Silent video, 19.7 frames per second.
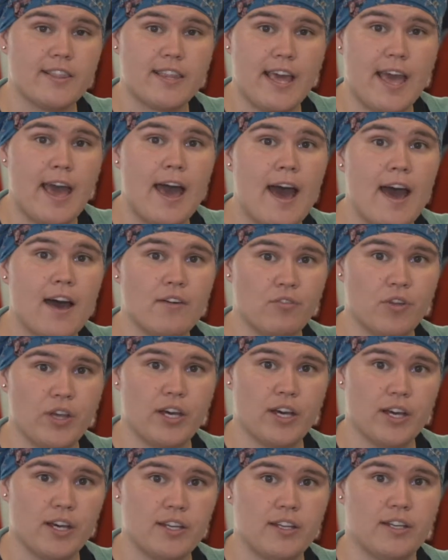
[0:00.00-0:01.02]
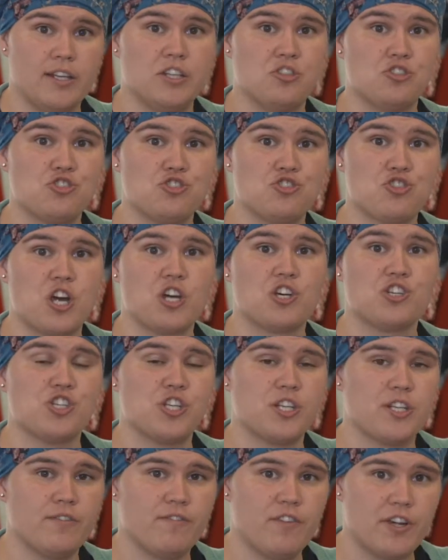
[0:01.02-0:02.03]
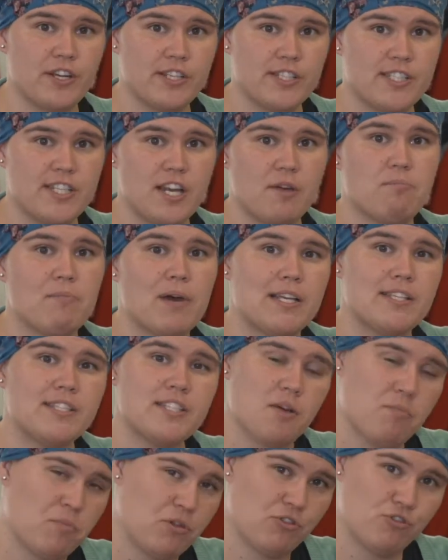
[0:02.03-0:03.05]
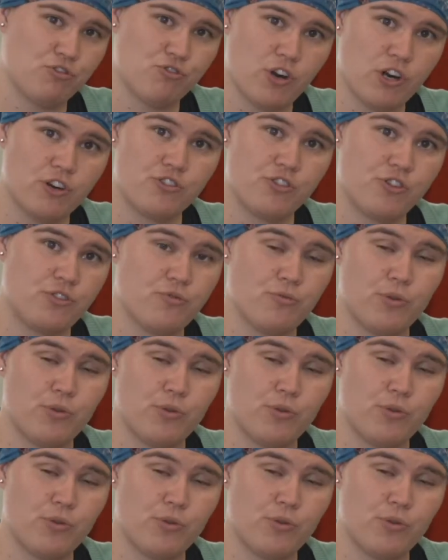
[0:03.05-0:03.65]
they have like an instruction, a very step-by-step instruction